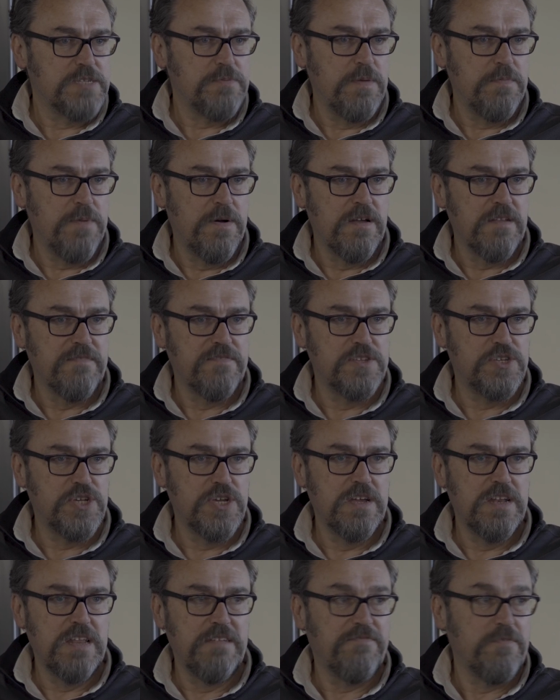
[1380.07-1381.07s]
to be part of the
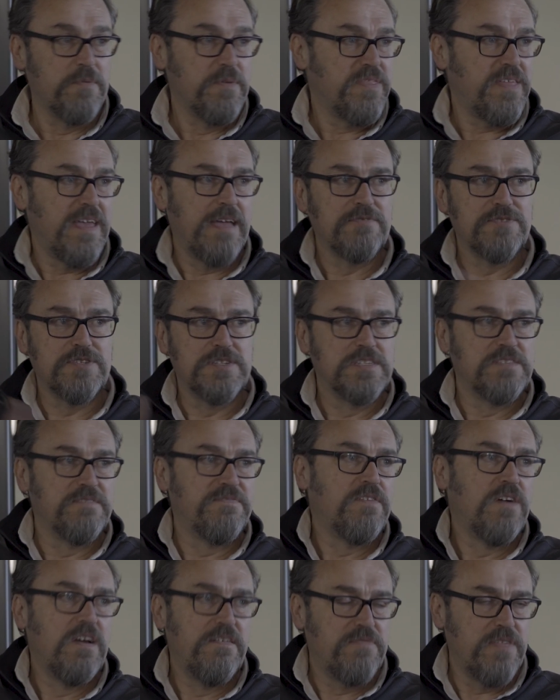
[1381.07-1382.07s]
journey from 1,000 to
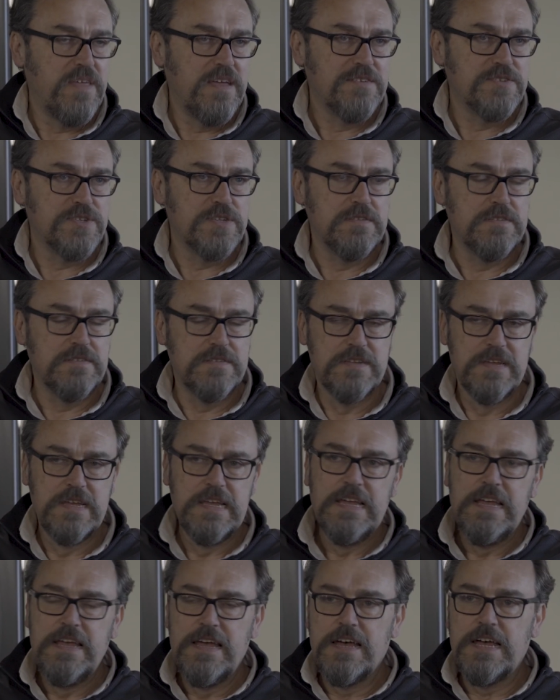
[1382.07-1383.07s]
5,000.
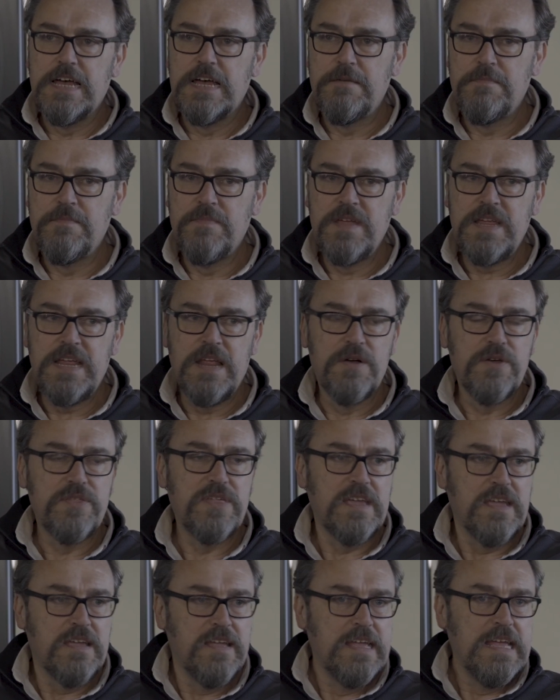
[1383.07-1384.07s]
I
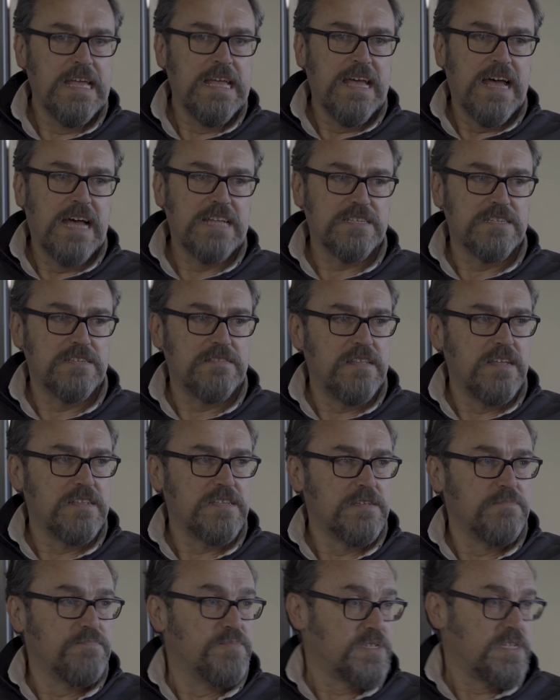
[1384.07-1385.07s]
think as
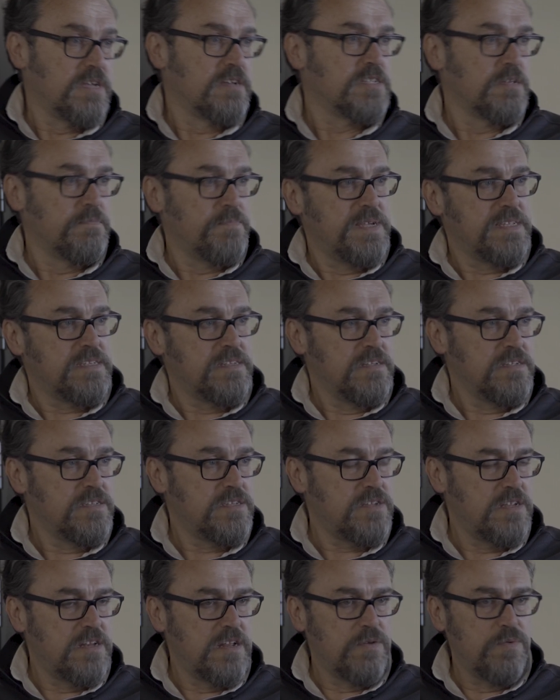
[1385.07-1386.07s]
a startup
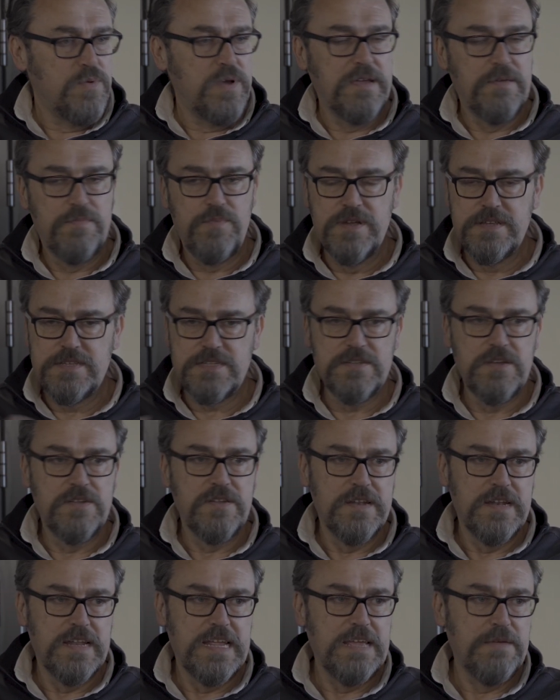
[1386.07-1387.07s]
business,
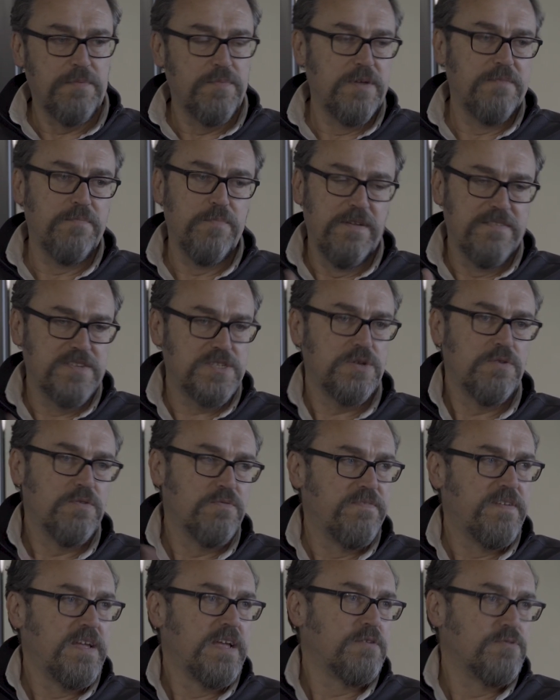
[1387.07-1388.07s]
we've sold
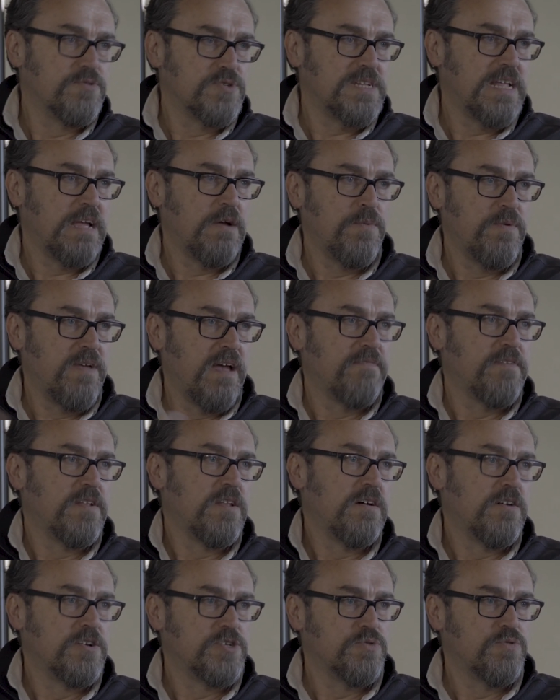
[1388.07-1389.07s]
vehicles now. We have a
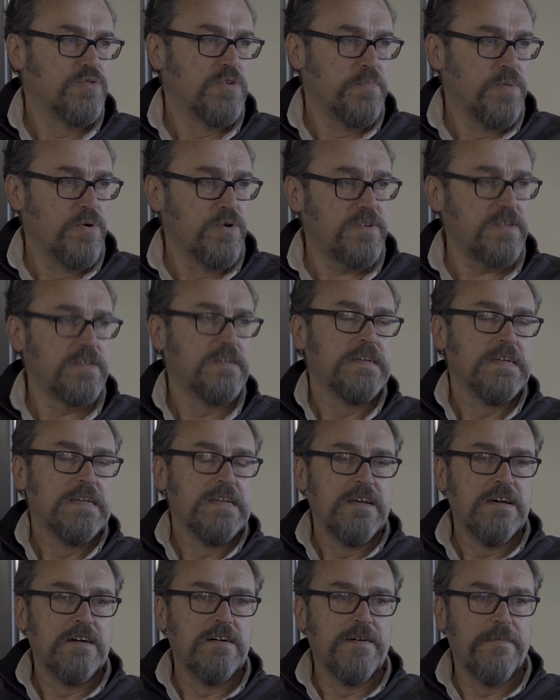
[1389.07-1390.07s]
large order book
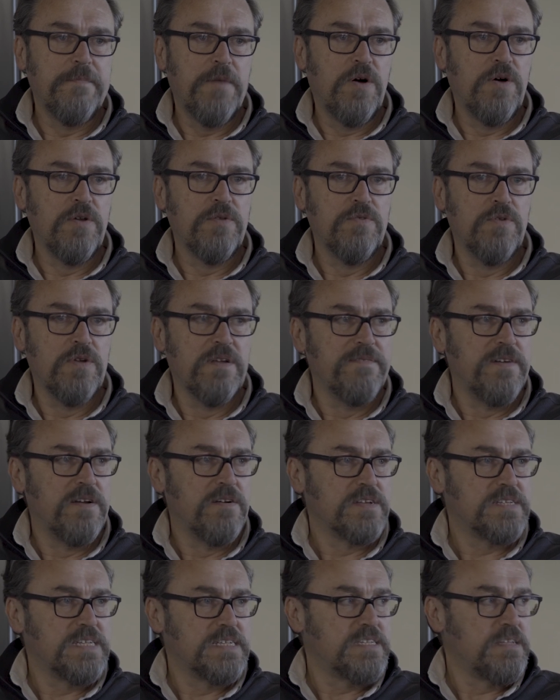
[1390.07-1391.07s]
on all of
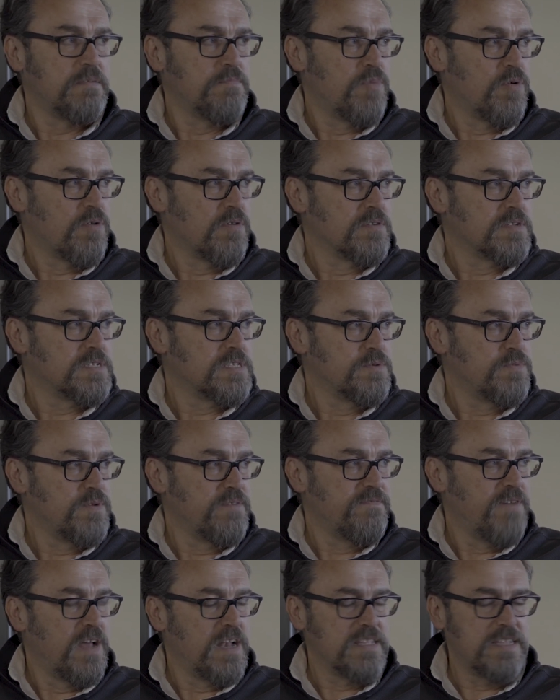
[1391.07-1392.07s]
our existing models that we've
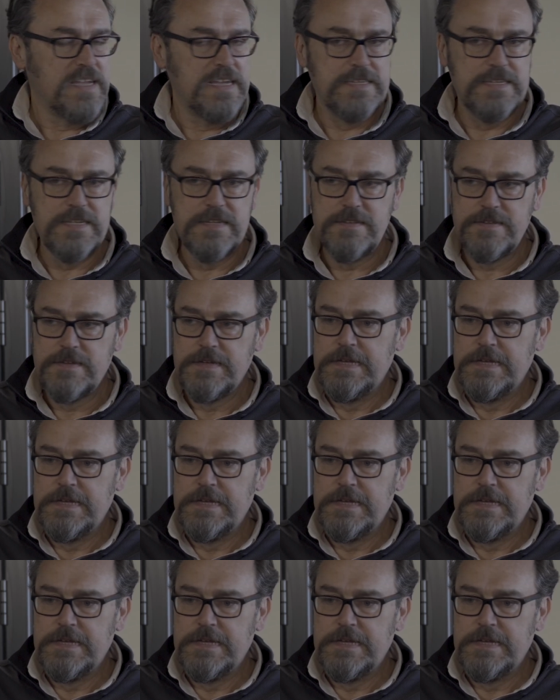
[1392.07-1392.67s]
validated.